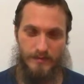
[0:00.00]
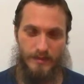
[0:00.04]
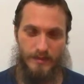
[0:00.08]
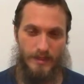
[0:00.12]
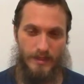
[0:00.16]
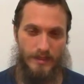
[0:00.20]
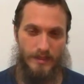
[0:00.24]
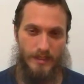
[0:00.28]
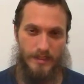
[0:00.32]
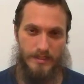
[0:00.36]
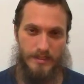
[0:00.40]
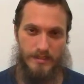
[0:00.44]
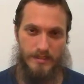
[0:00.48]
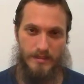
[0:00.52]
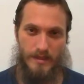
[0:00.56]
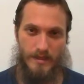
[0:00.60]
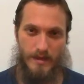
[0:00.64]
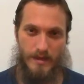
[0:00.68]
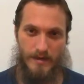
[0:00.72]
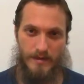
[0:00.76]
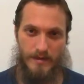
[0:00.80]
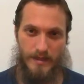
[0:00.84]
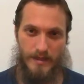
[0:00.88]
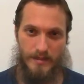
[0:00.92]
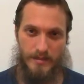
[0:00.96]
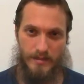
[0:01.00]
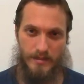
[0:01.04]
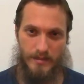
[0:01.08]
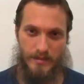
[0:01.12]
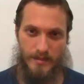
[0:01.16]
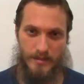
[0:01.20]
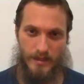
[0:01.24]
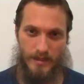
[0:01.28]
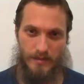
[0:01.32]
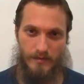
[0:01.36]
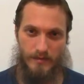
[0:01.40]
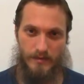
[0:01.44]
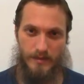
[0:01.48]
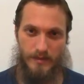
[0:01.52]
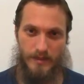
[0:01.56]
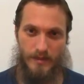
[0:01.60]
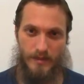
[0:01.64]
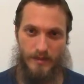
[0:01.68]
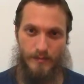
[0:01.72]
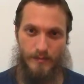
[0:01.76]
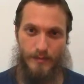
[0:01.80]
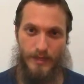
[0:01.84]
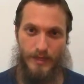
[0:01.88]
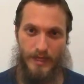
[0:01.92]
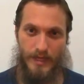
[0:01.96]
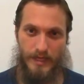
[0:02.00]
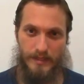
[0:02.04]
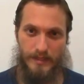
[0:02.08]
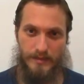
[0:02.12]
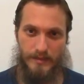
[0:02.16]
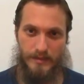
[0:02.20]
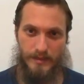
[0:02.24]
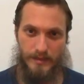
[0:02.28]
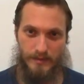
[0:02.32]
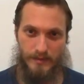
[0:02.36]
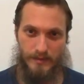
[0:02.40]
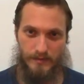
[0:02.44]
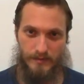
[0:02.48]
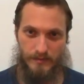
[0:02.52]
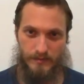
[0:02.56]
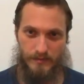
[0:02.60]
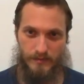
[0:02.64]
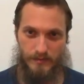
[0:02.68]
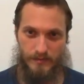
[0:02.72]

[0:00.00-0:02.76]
And that's not necessarily a bad thing.